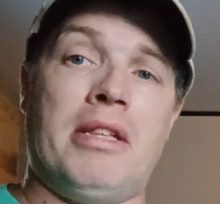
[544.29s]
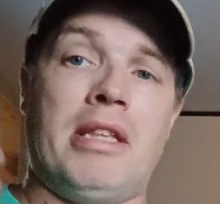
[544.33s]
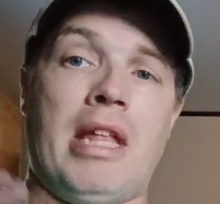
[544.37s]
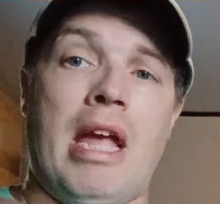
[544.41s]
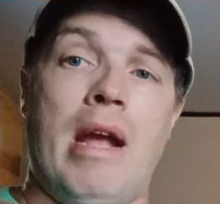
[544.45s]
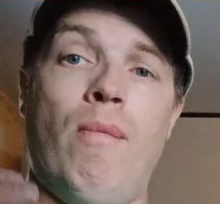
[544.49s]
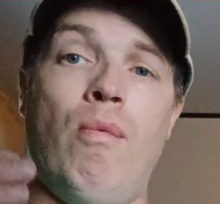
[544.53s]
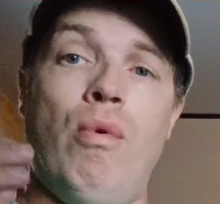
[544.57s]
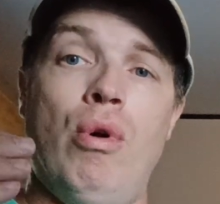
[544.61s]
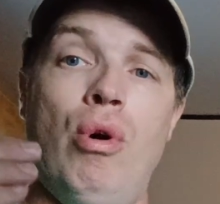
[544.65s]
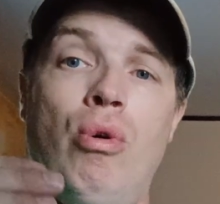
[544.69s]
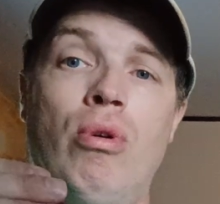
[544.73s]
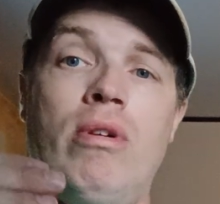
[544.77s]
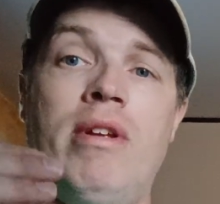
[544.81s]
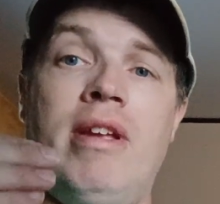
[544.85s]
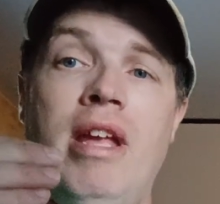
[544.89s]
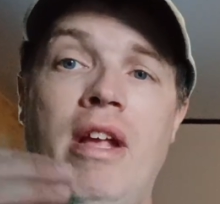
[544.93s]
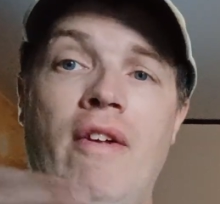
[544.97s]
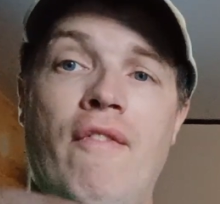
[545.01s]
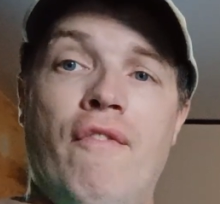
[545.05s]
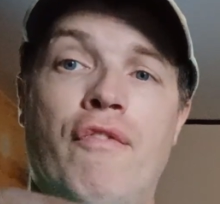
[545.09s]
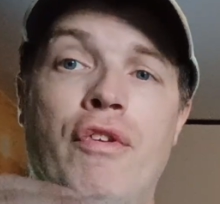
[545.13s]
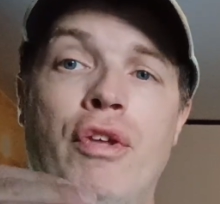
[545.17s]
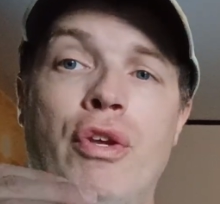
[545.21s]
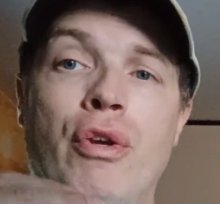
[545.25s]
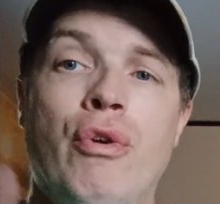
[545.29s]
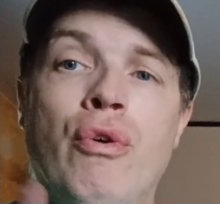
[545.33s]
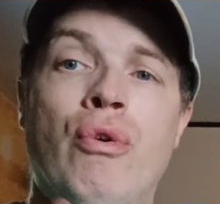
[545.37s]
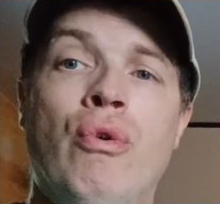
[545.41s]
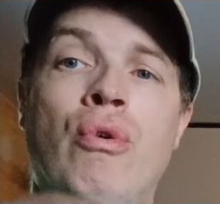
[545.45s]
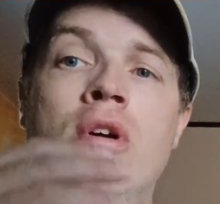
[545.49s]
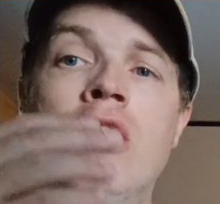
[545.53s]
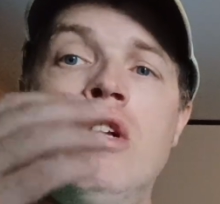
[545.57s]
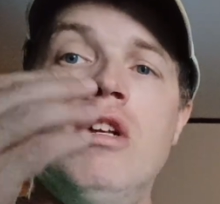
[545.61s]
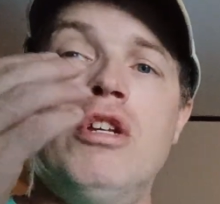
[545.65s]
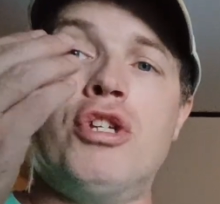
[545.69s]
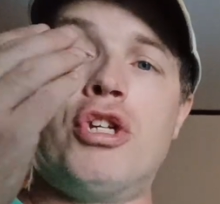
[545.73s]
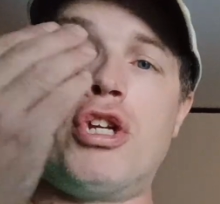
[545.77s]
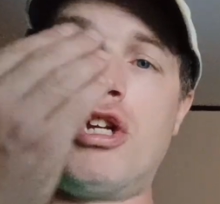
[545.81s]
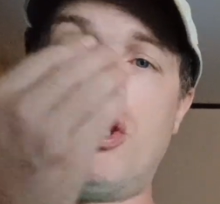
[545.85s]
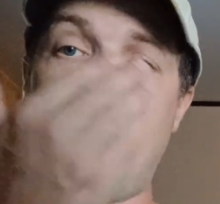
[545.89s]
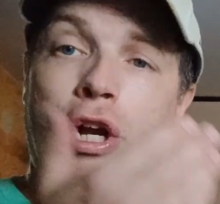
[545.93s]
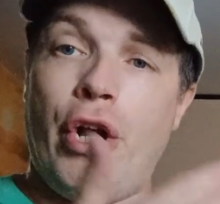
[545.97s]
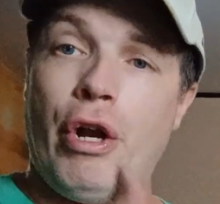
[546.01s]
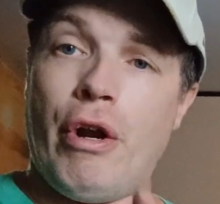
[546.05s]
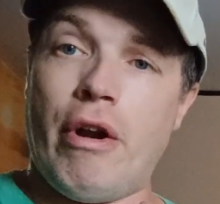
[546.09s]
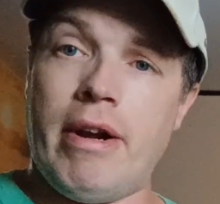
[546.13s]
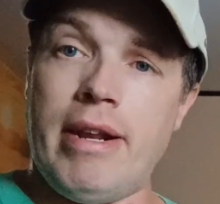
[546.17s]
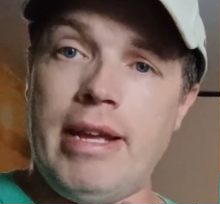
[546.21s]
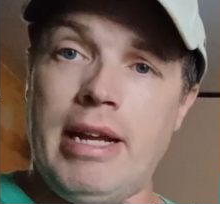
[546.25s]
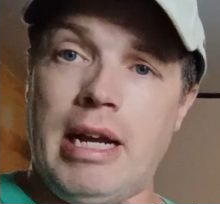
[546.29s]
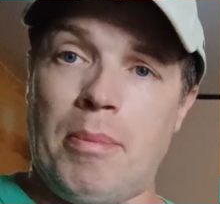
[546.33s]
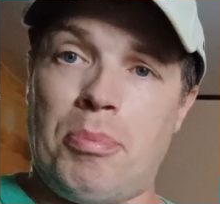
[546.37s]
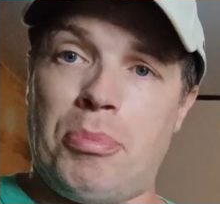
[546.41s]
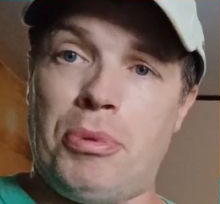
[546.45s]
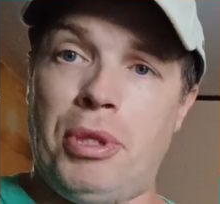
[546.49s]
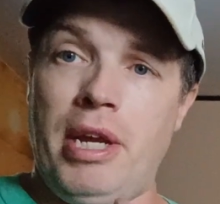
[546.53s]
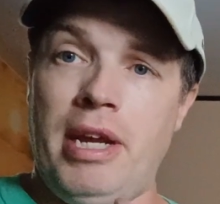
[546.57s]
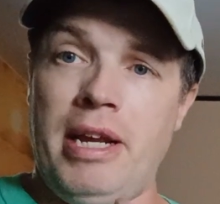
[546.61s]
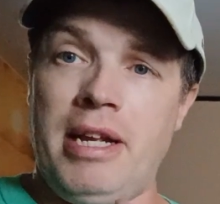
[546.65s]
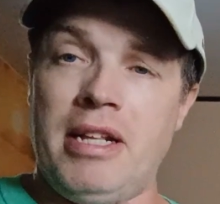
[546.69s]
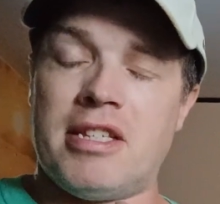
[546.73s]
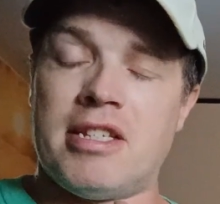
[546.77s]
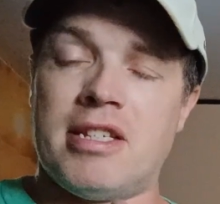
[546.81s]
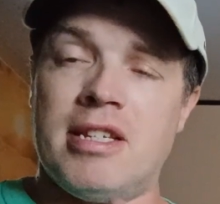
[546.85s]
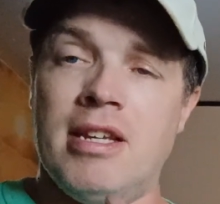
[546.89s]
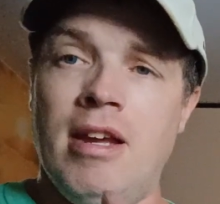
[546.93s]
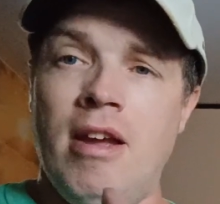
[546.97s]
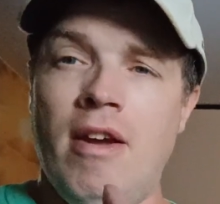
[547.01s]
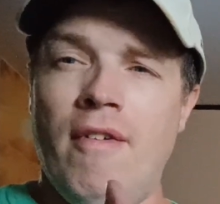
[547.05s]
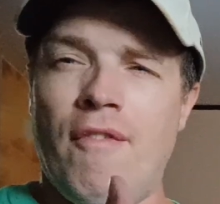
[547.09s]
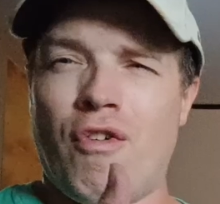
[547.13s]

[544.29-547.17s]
they will give you security updates